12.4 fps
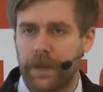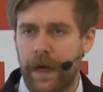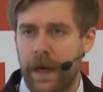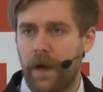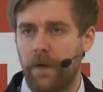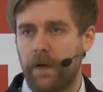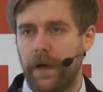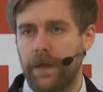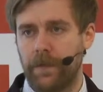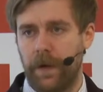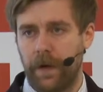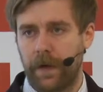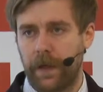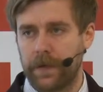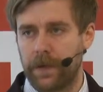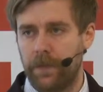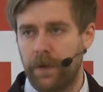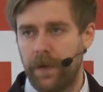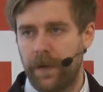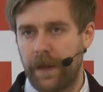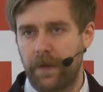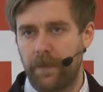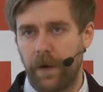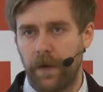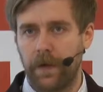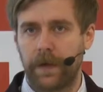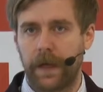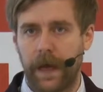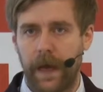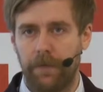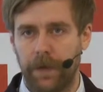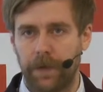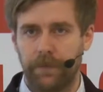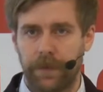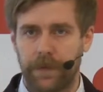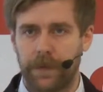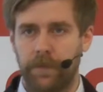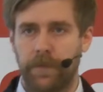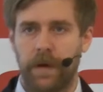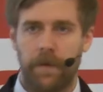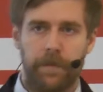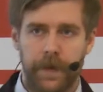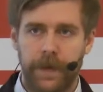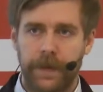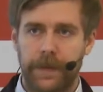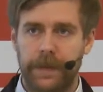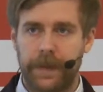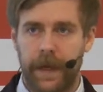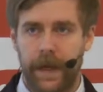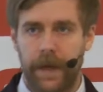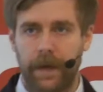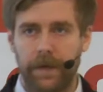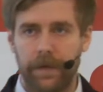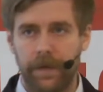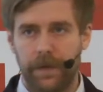dialogue is working. So one thing we're looking at with, with some companies is saying,